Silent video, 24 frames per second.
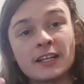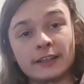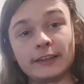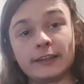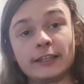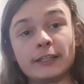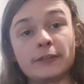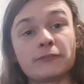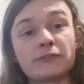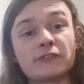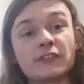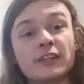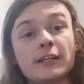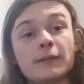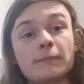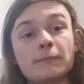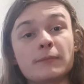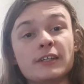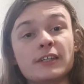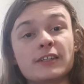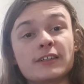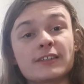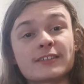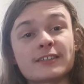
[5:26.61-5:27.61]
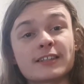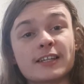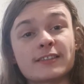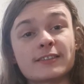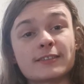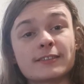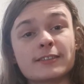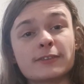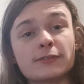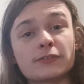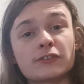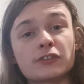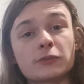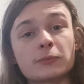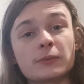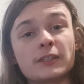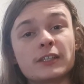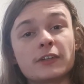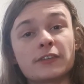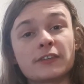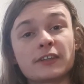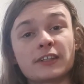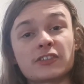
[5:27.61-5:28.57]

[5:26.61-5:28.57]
lived in, because there's stuff that we don't